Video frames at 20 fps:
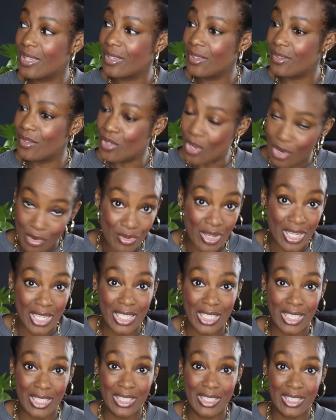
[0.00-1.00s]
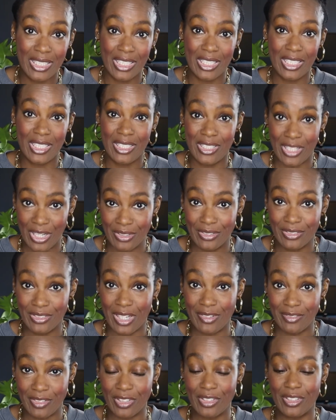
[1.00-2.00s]
Not really. No,
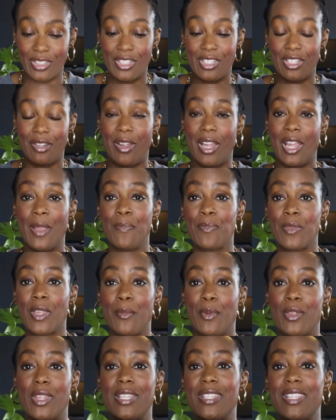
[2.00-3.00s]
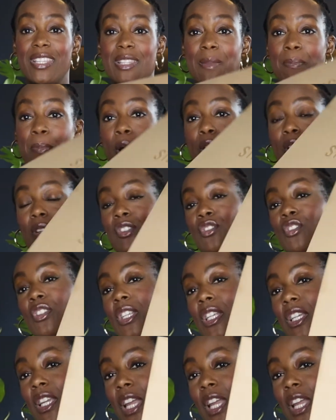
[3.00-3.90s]
I'm not going to do it. But this is the box, just in